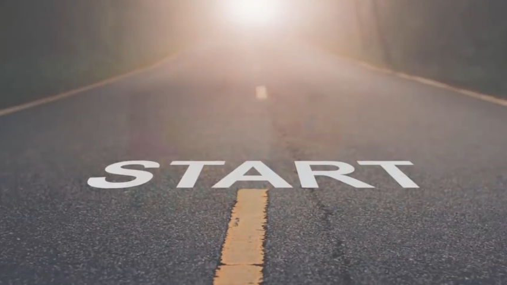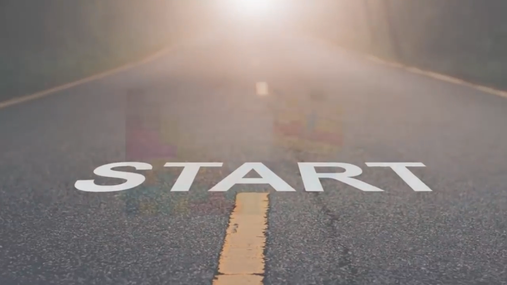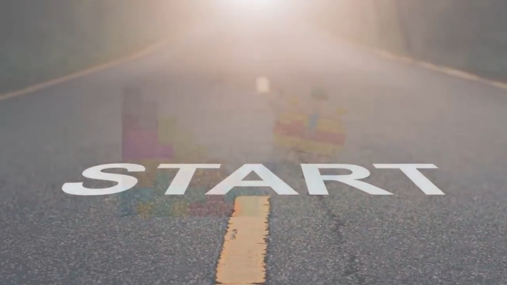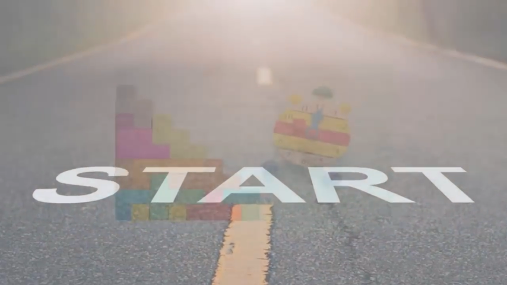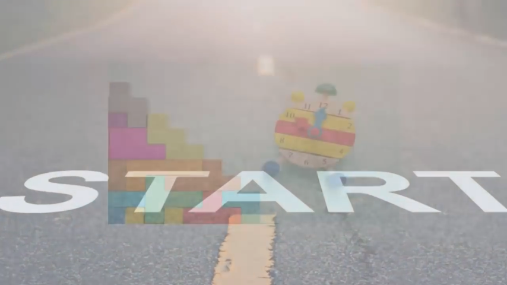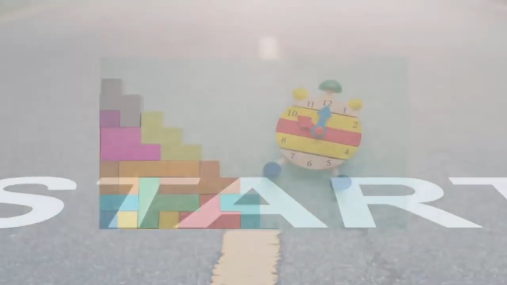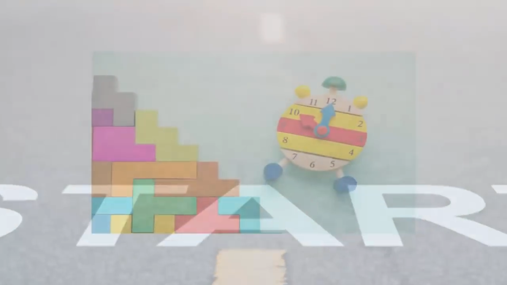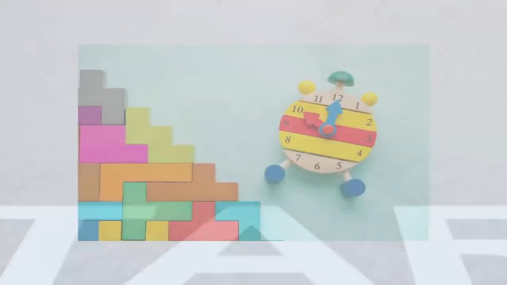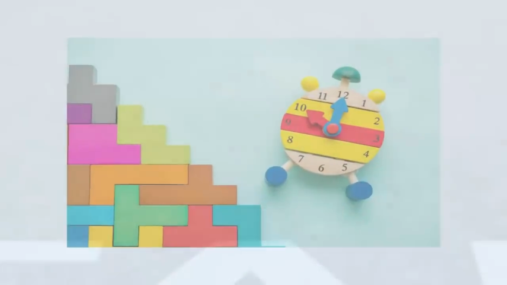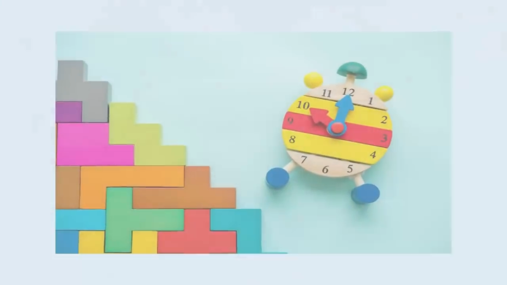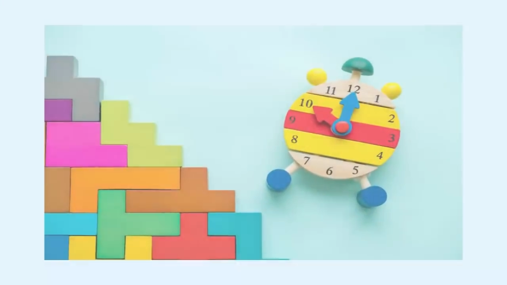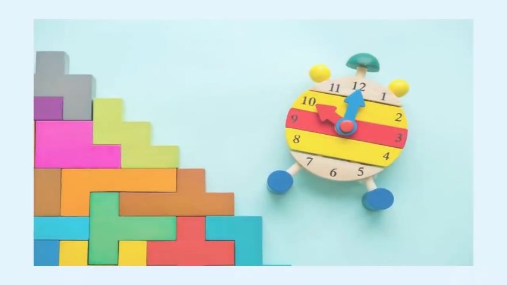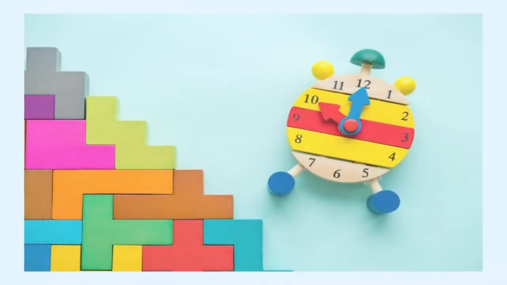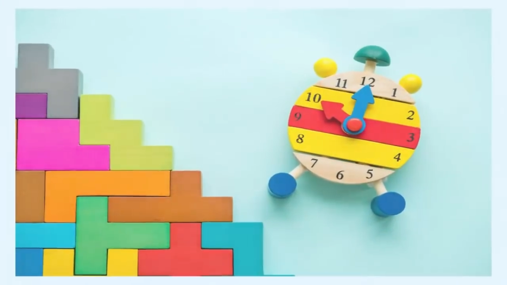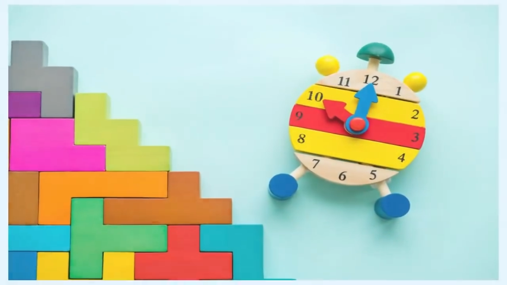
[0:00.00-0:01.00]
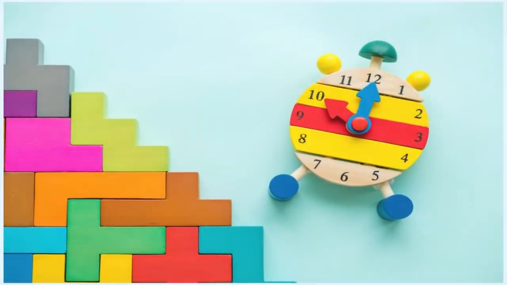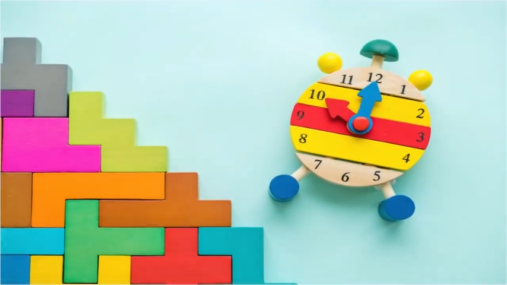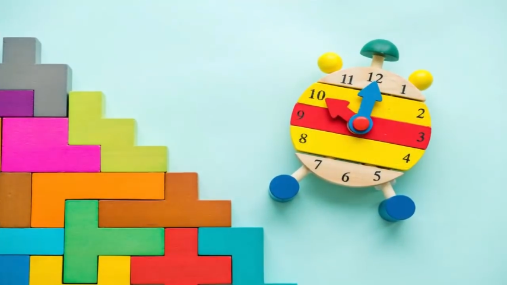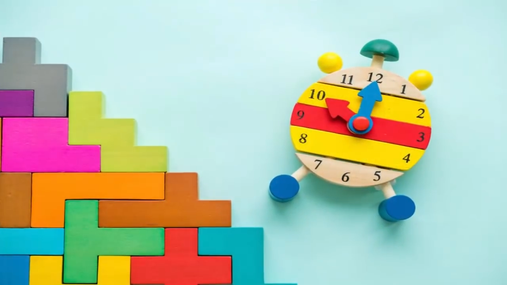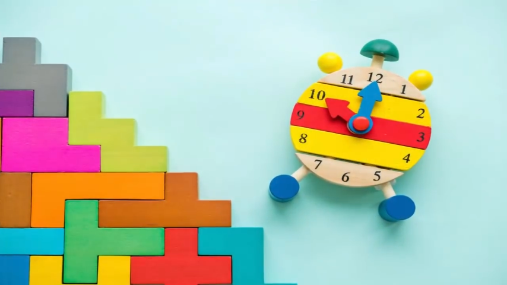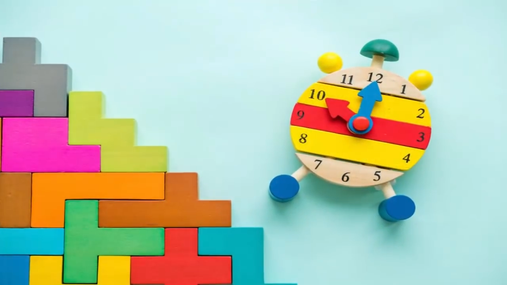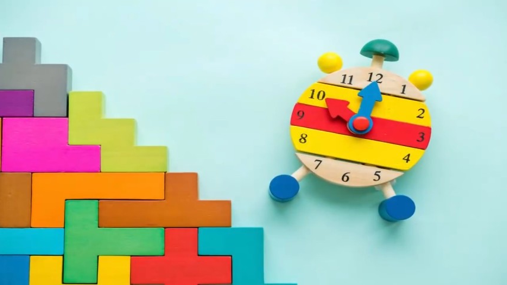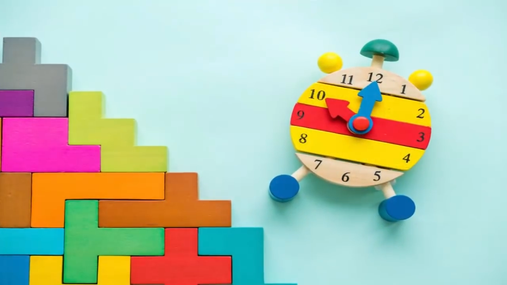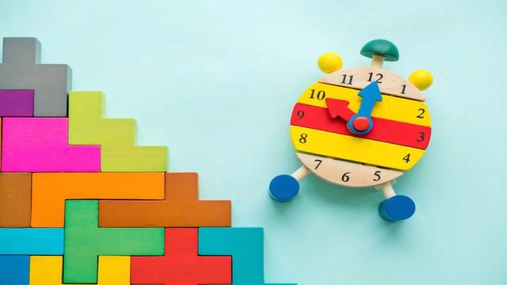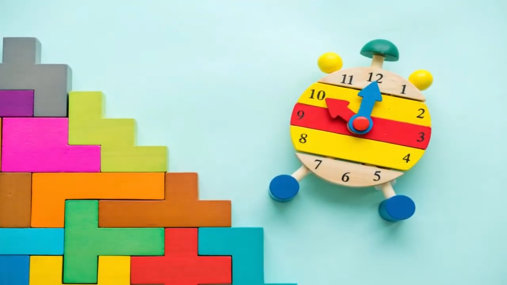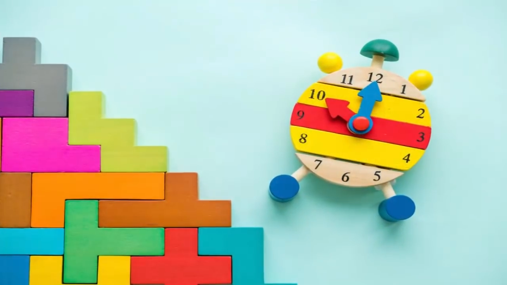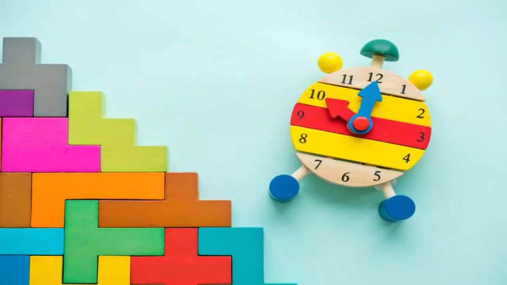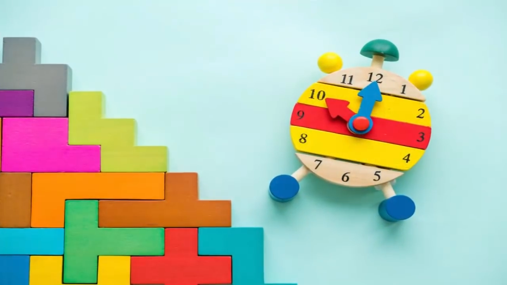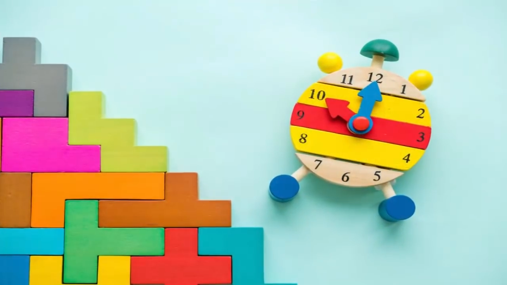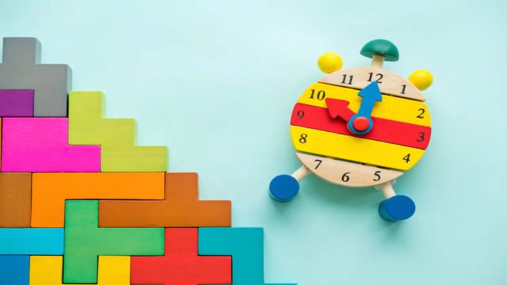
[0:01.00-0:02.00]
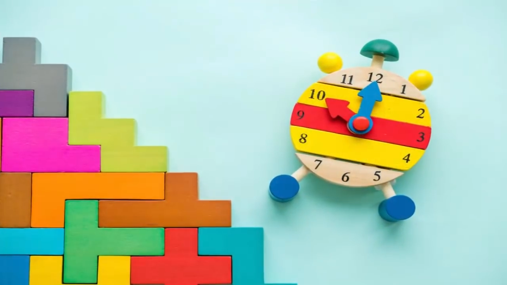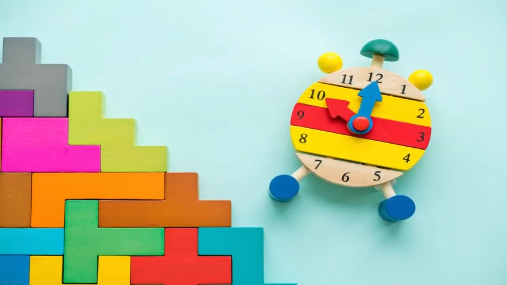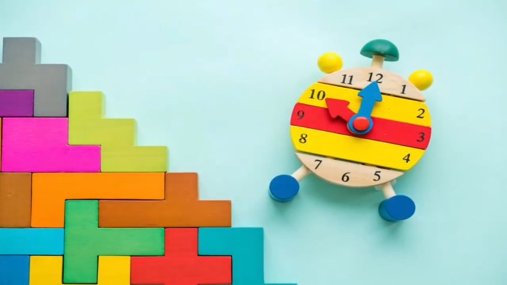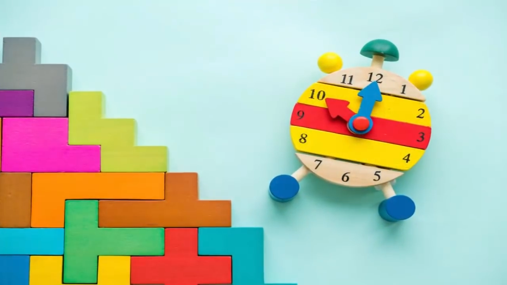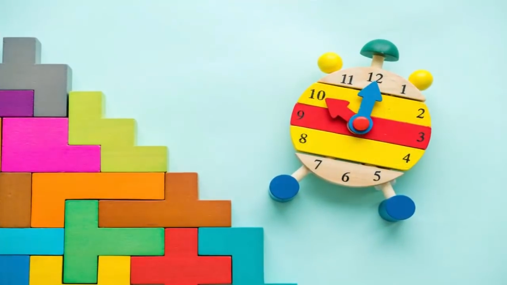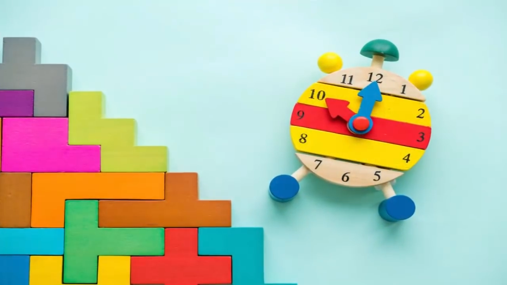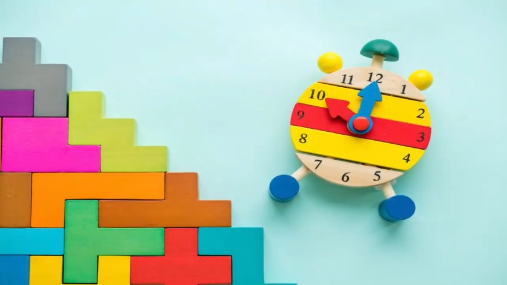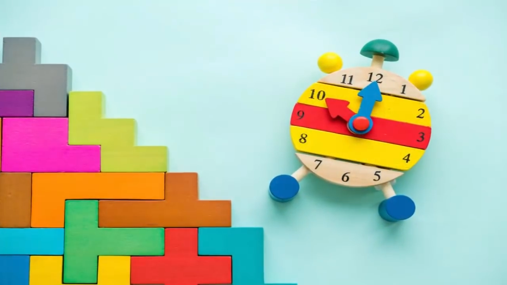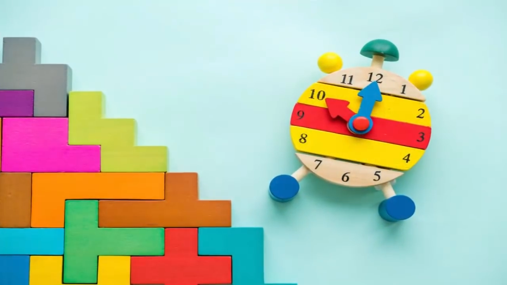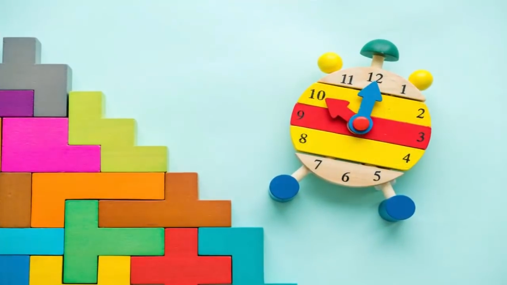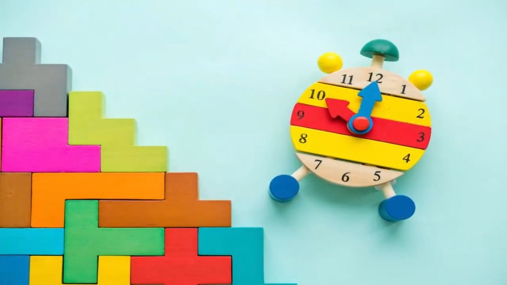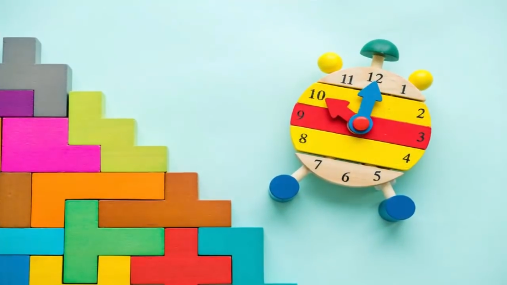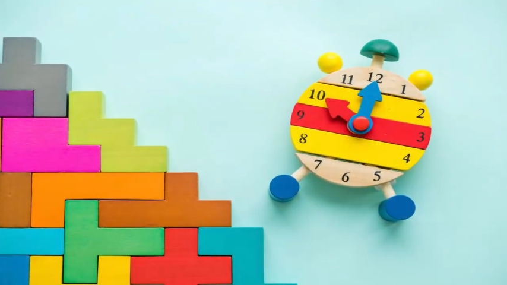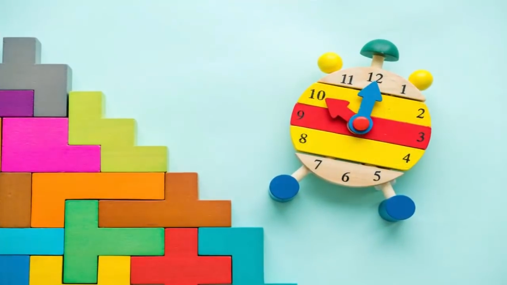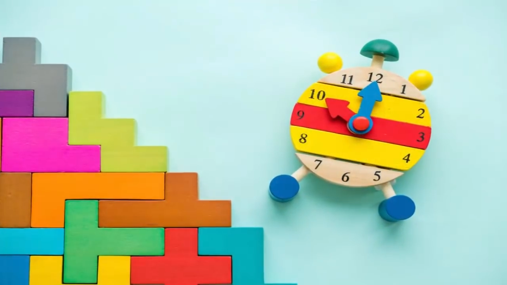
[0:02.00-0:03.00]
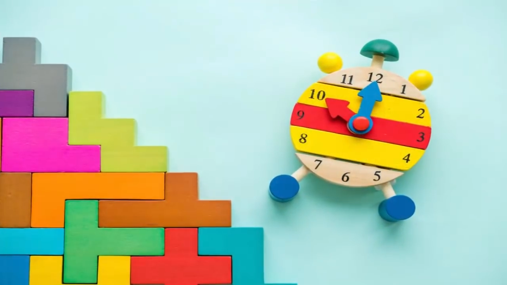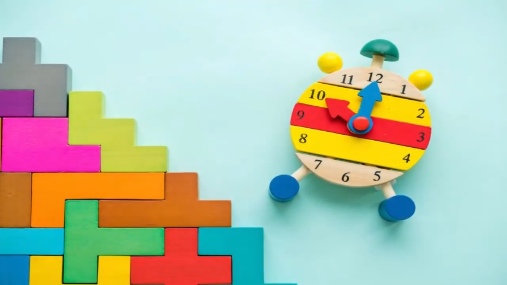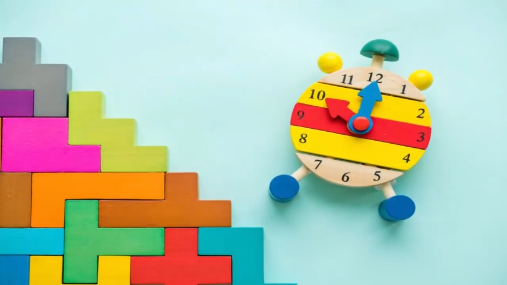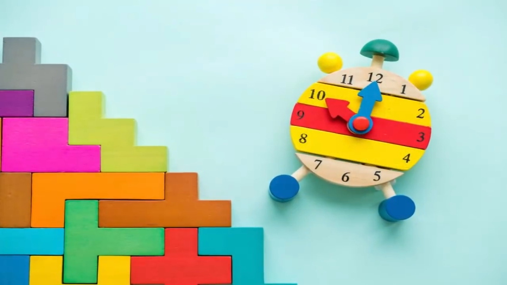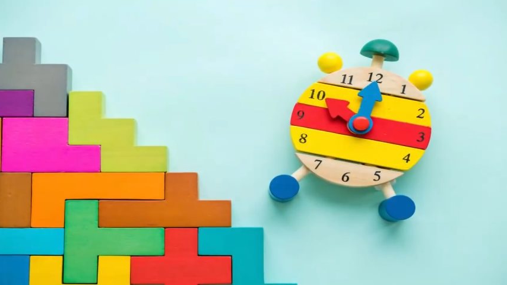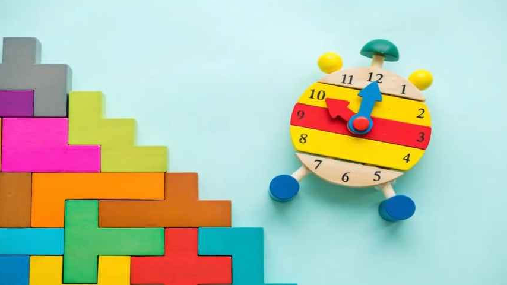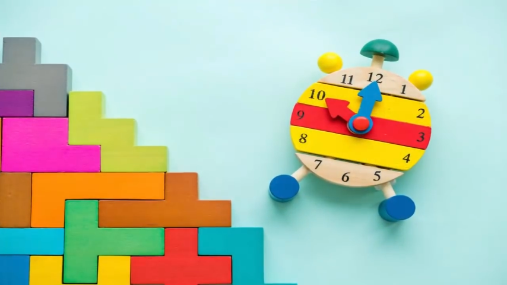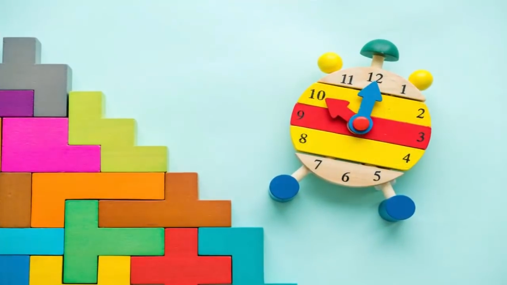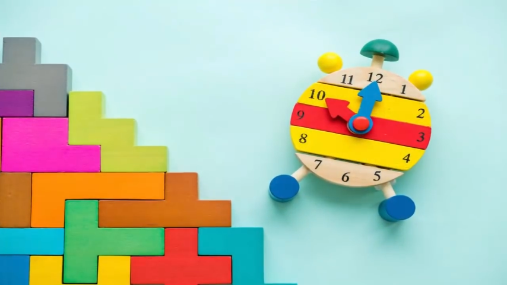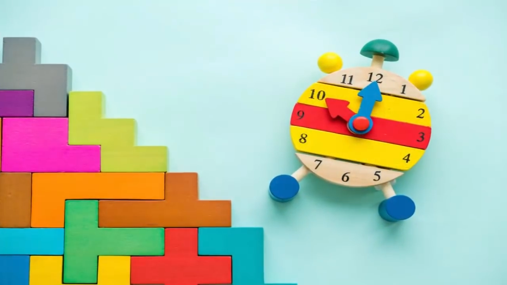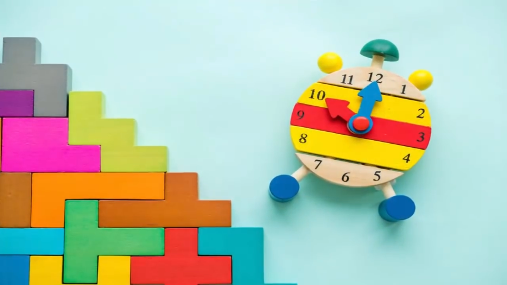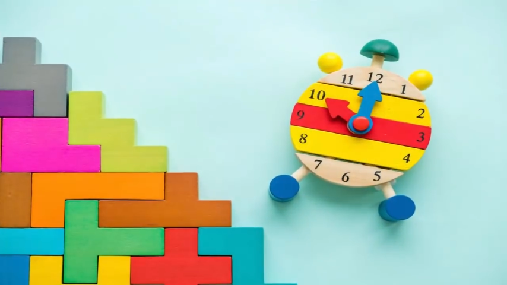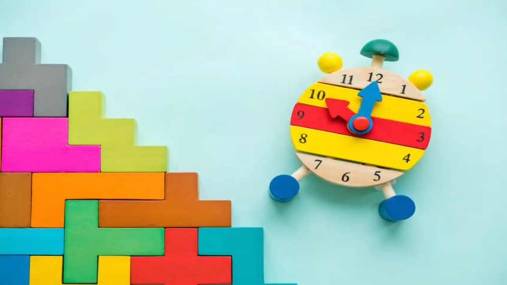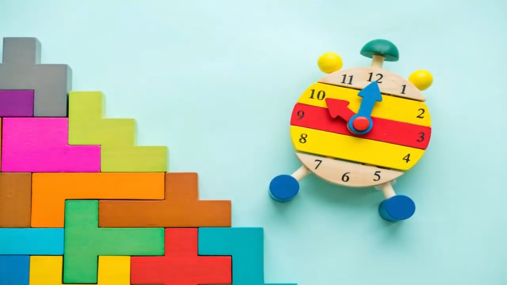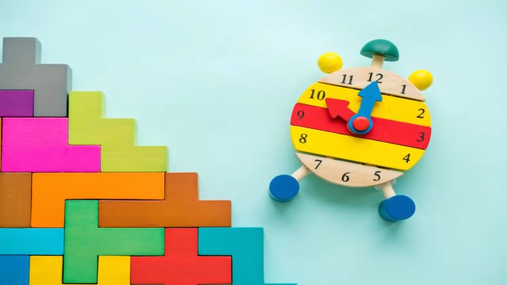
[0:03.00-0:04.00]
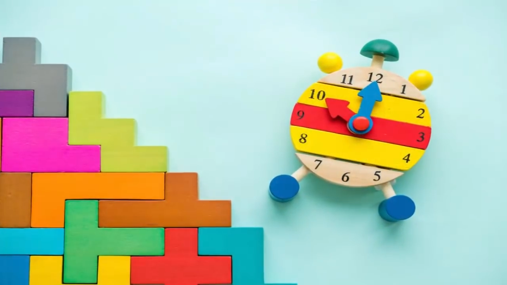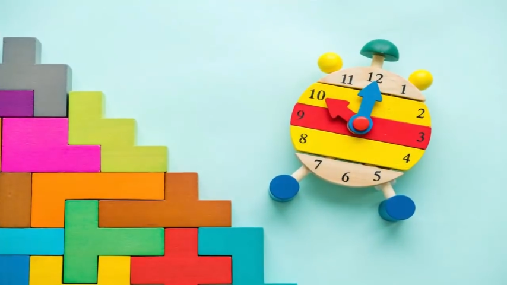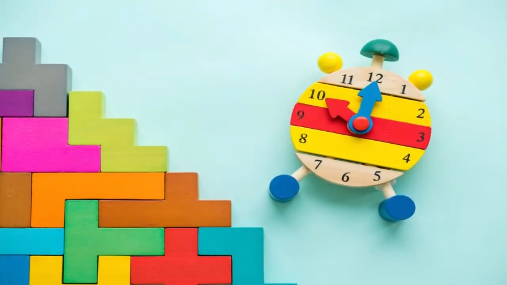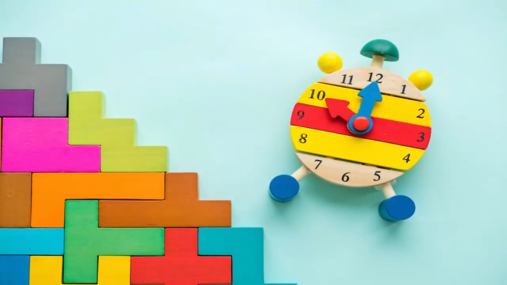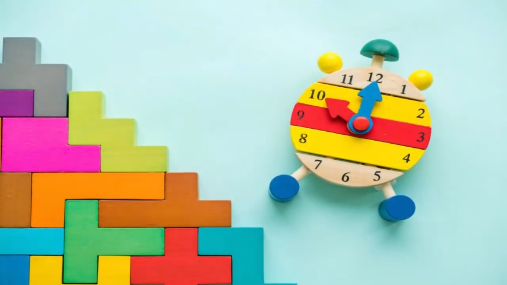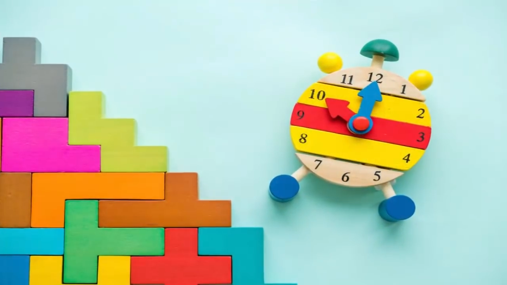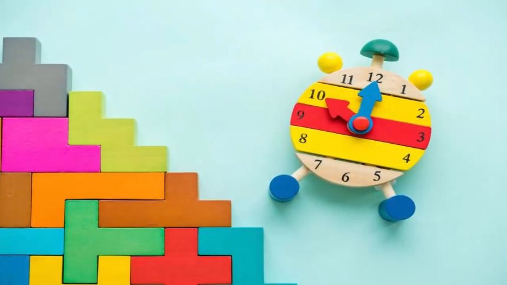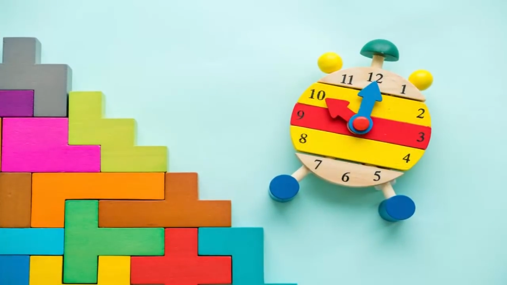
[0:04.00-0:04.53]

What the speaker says: No face is visible, so there are no lips to read.